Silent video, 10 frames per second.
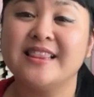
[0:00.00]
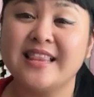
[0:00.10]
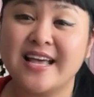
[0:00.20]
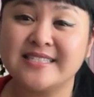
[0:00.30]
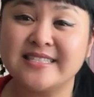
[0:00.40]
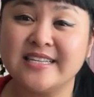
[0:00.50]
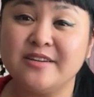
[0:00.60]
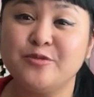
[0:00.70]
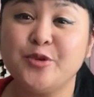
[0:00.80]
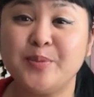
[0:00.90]

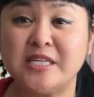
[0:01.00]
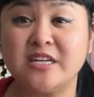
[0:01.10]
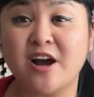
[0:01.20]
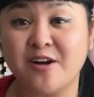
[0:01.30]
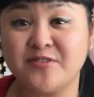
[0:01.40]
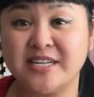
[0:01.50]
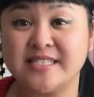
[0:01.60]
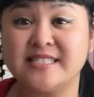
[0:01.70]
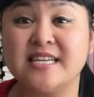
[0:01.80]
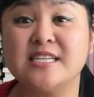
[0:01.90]
Lastly, rebuilding
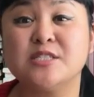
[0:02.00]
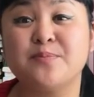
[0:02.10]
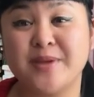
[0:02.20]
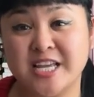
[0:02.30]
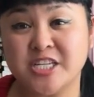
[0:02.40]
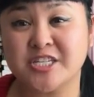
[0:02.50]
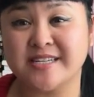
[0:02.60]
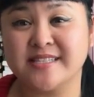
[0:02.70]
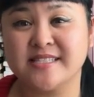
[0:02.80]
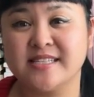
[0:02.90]
confidence takes
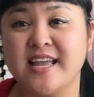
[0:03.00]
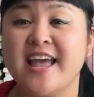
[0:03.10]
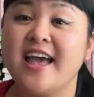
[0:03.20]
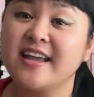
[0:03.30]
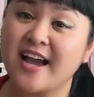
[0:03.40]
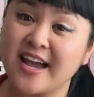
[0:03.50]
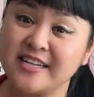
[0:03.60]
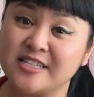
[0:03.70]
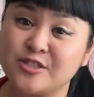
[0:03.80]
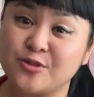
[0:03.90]
patience and
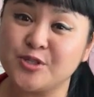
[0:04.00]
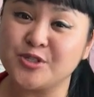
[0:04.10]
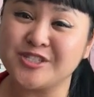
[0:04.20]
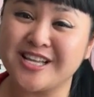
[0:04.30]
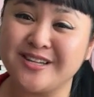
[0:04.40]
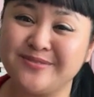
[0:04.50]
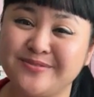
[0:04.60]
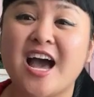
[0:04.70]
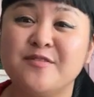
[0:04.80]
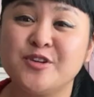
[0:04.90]
kindness towards yourself.
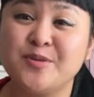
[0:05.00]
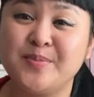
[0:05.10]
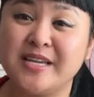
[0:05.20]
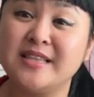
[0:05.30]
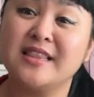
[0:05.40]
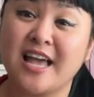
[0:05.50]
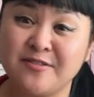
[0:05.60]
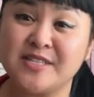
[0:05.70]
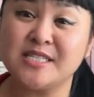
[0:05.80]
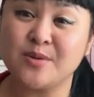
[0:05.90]
After a big
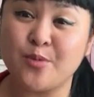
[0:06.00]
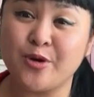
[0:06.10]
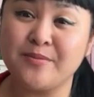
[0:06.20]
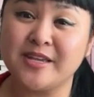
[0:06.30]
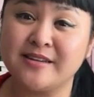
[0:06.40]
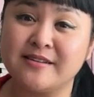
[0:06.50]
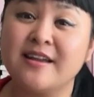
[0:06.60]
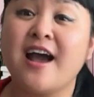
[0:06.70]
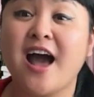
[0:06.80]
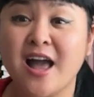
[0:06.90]
life disappointment,
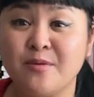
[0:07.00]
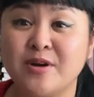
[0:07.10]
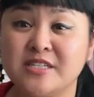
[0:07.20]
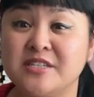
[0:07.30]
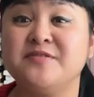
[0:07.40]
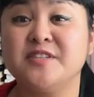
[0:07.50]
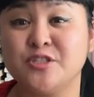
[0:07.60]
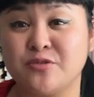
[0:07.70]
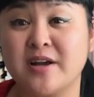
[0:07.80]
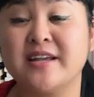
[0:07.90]
I wanted to feel
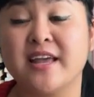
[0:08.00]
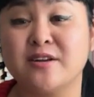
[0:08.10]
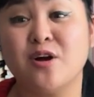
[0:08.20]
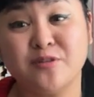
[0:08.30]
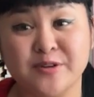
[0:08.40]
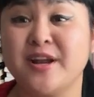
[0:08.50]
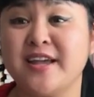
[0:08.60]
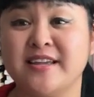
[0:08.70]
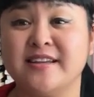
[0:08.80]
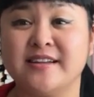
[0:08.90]
strong again
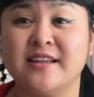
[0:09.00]
overnight,